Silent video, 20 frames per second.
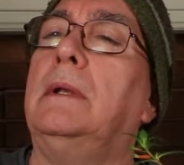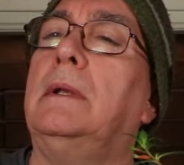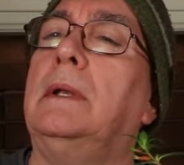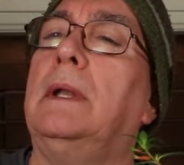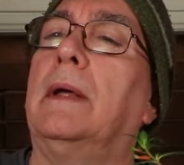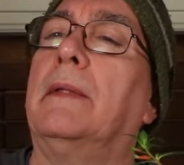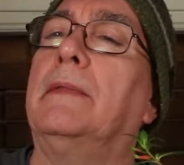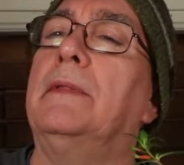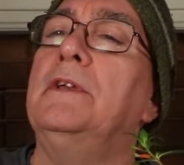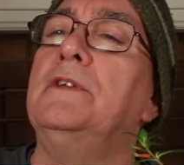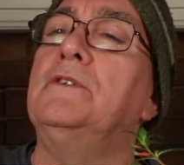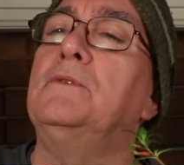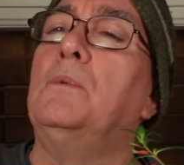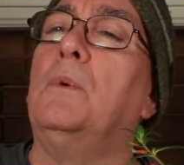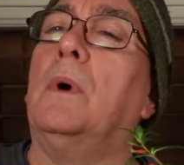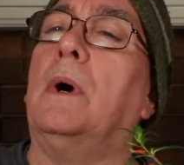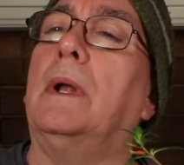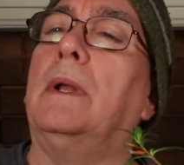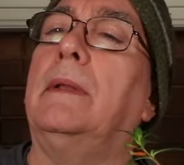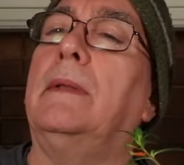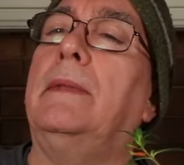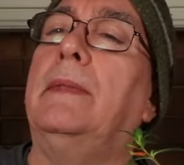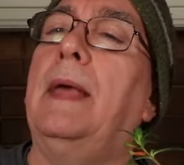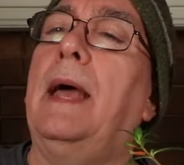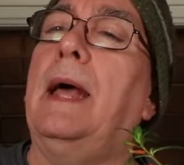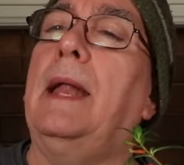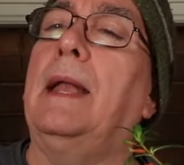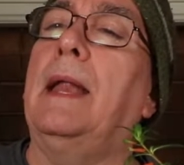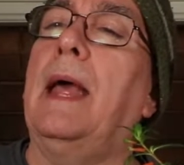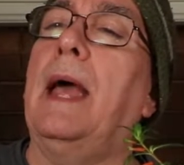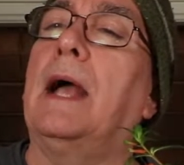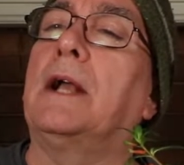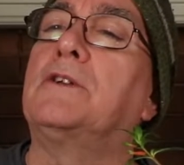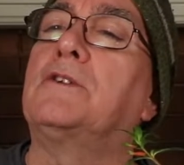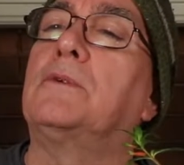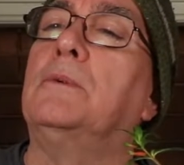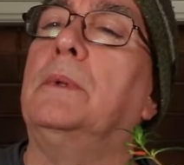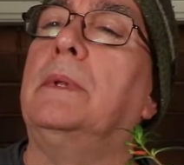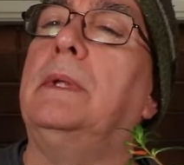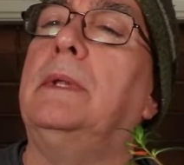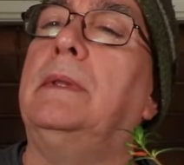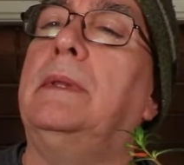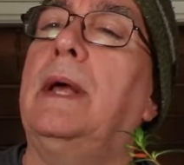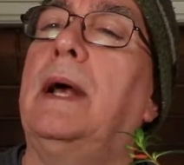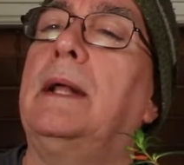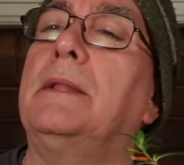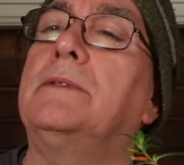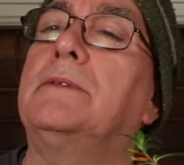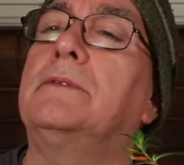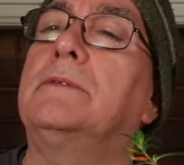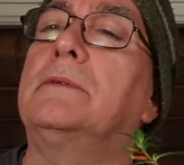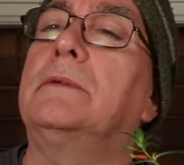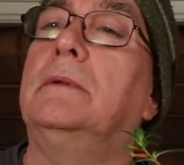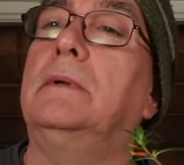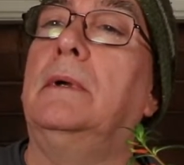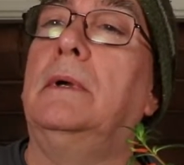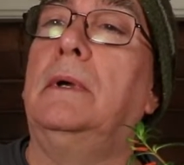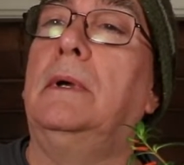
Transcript: Now this one, that's,